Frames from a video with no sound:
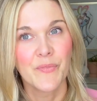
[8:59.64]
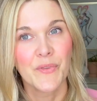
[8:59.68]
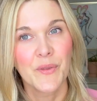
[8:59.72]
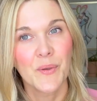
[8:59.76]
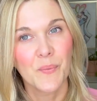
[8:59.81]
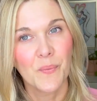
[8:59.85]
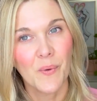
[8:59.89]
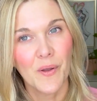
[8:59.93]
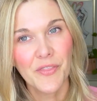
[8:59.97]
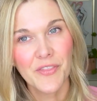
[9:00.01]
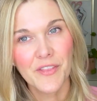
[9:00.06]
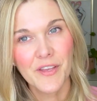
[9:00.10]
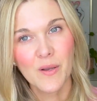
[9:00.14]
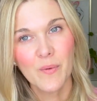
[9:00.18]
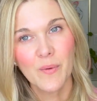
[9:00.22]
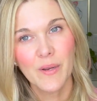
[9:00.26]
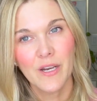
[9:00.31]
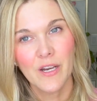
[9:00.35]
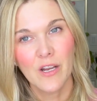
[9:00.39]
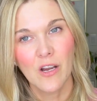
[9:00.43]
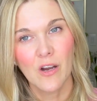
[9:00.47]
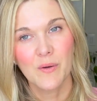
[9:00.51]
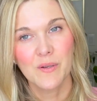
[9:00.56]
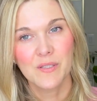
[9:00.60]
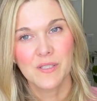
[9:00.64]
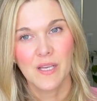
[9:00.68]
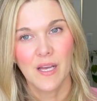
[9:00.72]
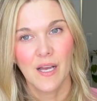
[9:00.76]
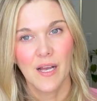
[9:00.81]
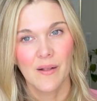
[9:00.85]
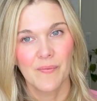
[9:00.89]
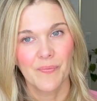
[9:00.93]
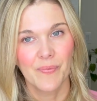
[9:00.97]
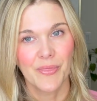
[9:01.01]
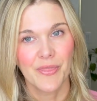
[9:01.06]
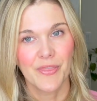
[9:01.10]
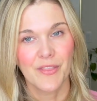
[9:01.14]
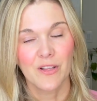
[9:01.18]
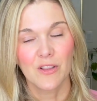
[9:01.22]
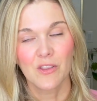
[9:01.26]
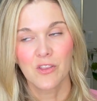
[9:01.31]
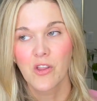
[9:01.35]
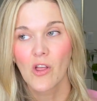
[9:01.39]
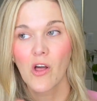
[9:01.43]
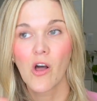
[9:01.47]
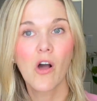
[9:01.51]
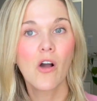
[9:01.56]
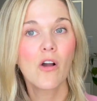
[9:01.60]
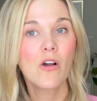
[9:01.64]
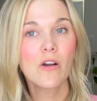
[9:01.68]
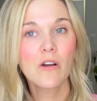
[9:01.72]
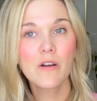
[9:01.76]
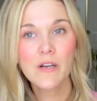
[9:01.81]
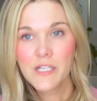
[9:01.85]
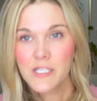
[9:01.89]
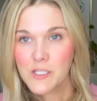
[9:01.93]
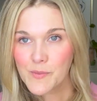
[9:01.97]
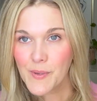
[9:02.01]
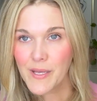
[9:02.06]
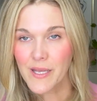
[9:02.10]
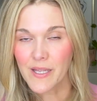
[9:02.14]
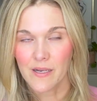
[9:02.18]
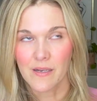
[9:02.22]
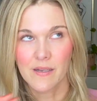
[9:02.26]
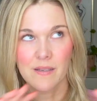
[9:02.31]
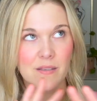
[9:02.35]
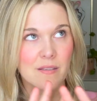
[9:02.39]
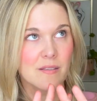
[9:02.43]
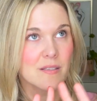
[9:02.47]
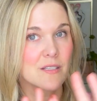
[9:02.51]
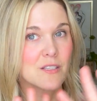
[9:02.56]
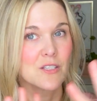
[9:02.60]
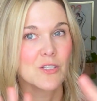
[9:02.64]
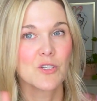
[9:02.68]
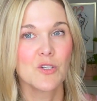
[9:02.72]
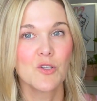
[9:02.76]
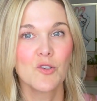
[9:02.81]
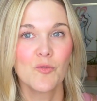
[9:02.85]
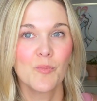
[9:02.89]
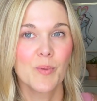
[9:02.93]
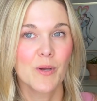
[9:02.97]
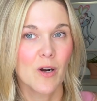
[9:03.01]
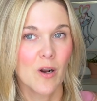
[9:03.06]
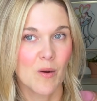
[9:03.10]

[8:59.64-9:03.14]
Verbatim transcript: One thing we know is that the longer it's been since you've been